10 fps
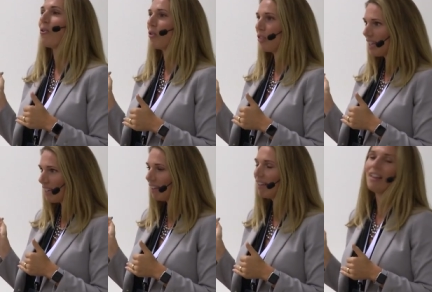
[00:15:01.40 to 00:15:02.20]
the whole
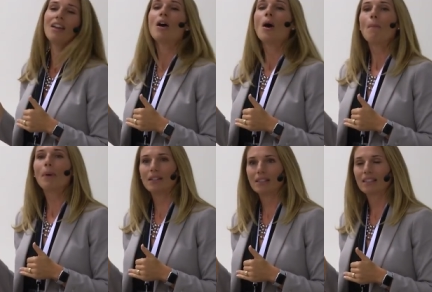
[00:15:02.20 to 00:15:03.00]
thing.
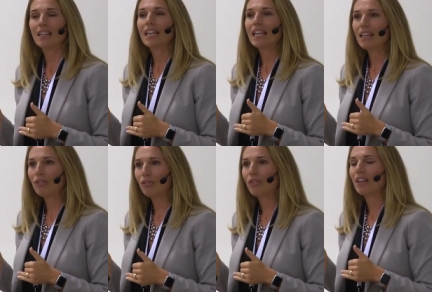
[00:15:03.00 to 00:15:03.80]
But
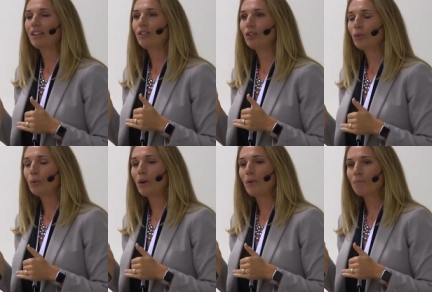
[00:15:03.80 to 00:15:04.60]
if
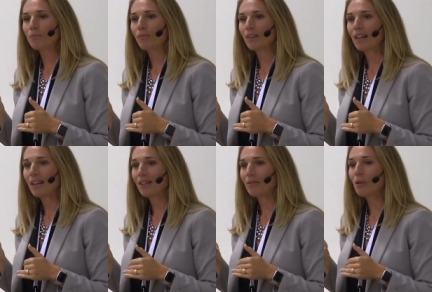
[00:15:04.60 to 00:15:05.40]
you um,
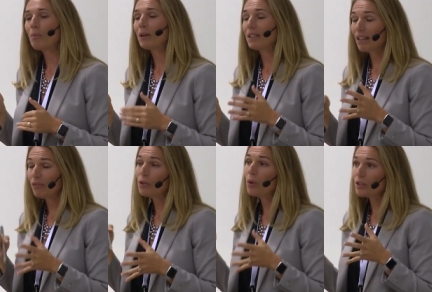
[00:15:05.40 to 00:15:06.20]
um, but
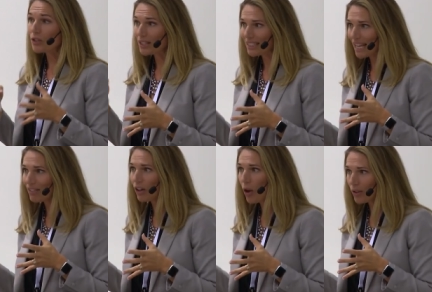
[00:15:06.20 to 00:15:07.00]
if you
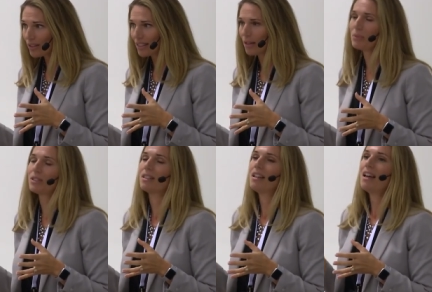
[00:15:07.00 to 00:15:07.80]
understand the
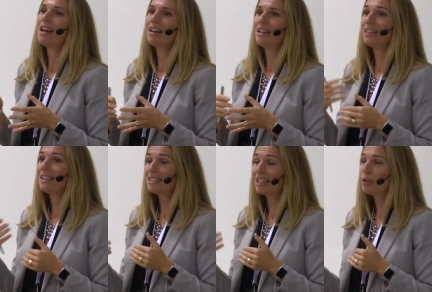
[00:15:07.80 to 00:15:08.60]
concept, uh, and
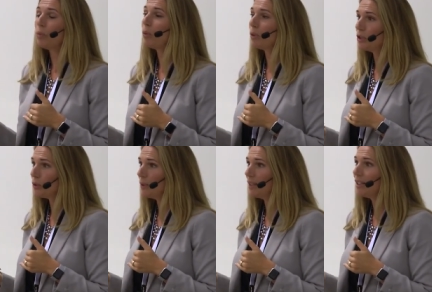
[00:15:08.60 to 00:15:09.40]
then I'll tell you what we're
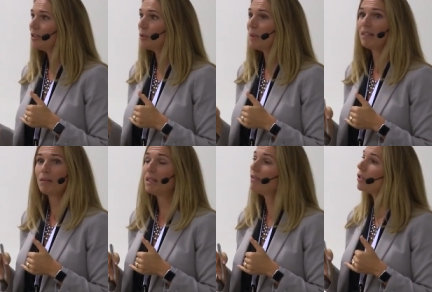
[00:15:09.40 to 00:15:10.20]
doing to make
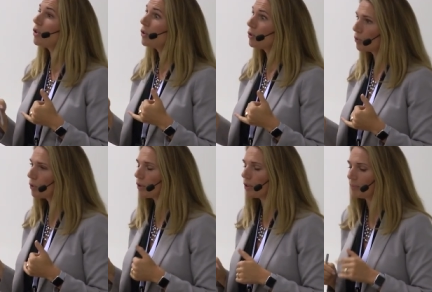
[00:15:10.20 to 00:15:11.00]
them even
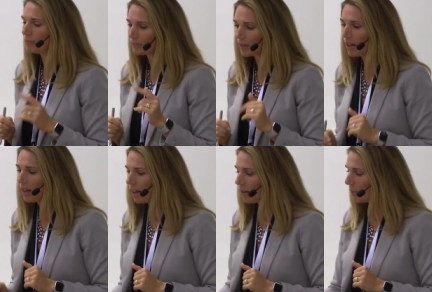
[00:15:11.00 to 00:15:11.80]
shorter.
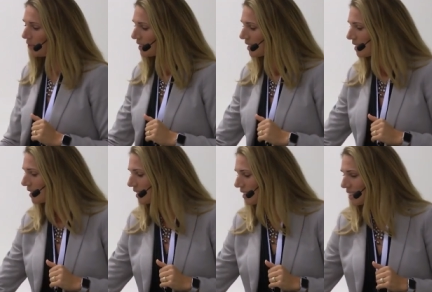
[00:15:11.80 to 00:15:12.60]
Uh, but this
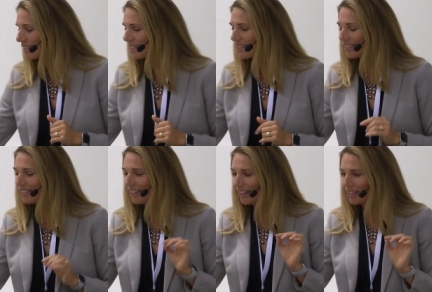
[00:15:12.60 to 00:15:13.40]
is this is
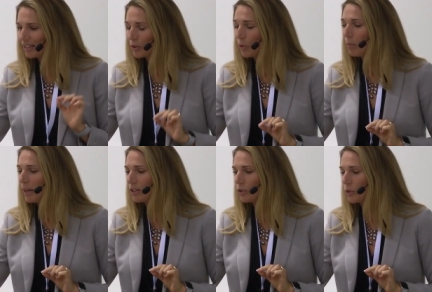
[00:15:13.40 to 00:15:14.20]

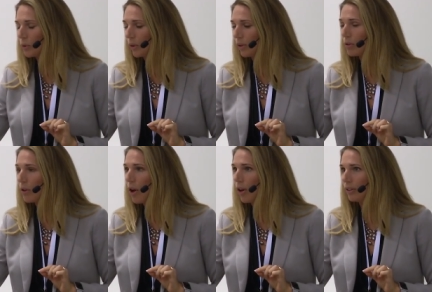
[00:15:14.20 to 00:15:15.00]
story-based tutorial
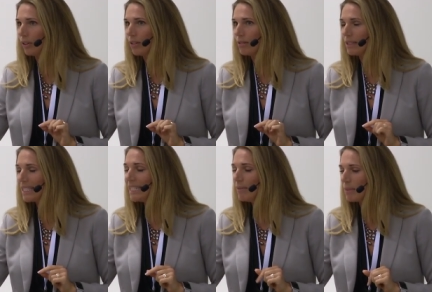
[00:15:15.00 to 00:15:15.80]
on
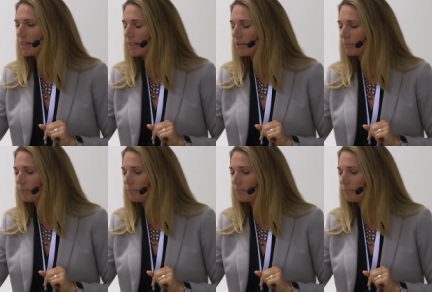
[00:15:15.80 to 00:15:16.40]
Teams.